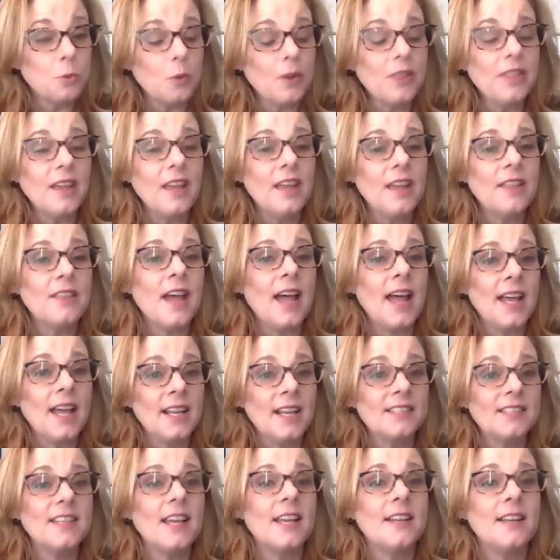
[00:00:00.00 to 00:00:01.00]
within the
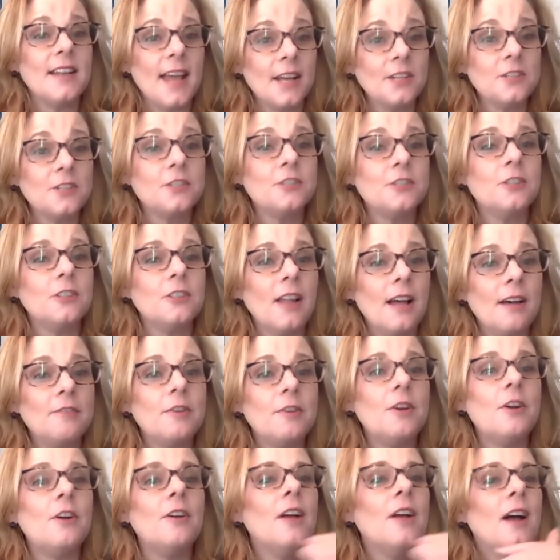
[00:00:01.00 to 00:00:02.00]
NSA national
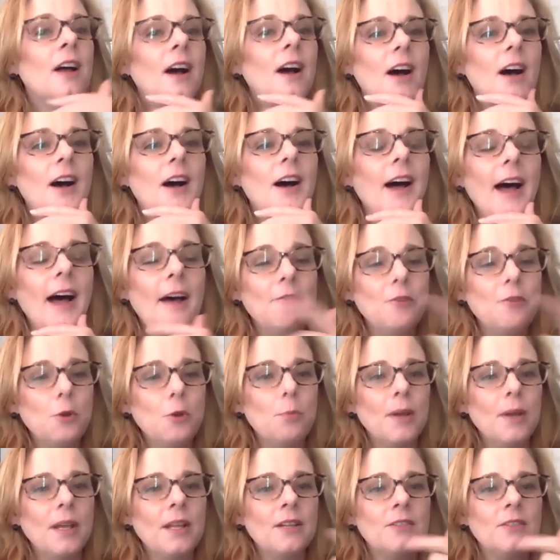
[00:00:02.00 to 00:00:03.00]
level. Have you
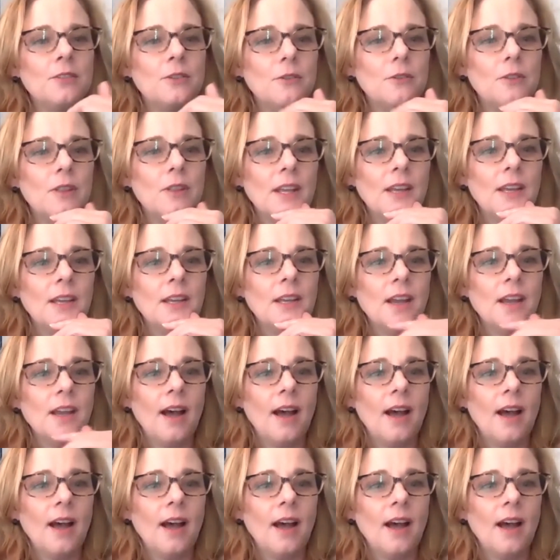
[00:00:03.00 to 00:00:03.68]
been to the